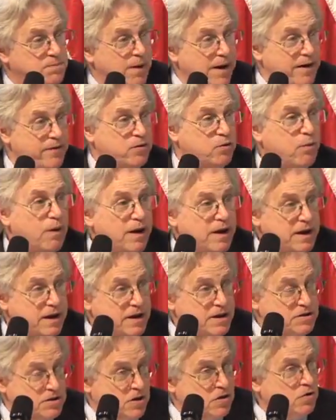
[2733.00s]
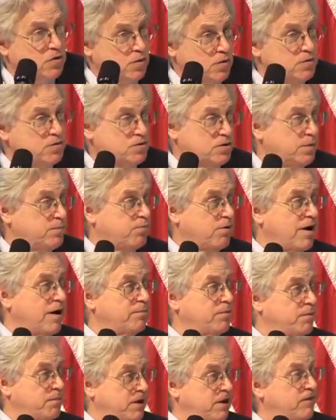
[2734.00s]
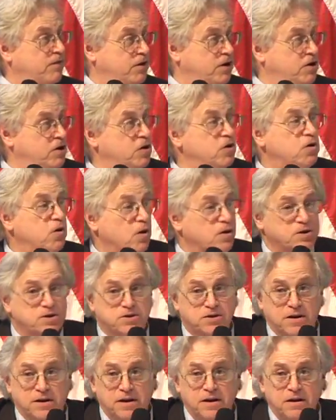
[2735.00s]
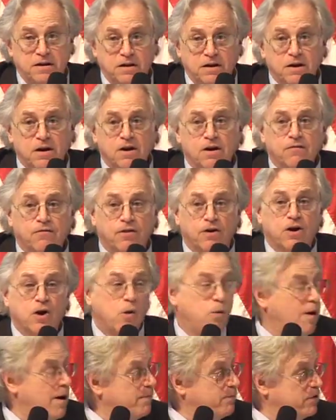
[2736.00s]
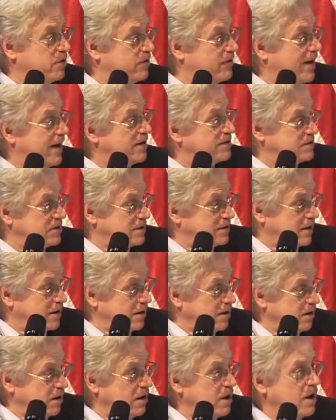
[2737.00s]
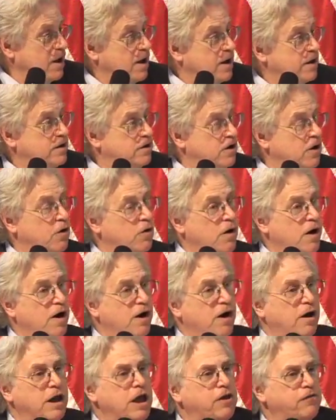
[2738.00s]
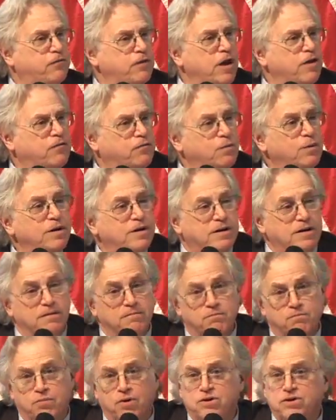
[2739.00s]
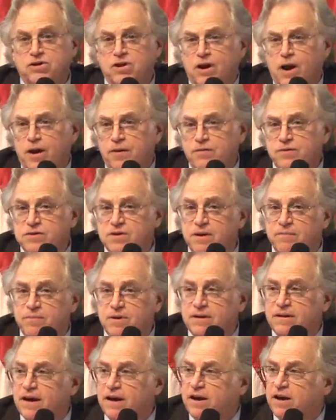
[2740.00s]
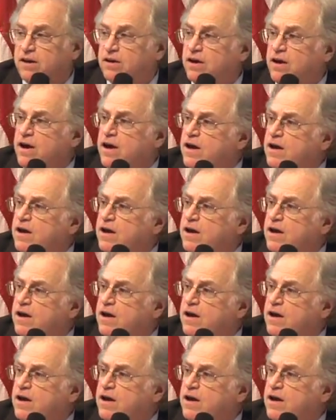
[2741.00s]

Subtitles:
by the way, is a crucial problem even in New York City for cooperative housing there. If we can put together something that can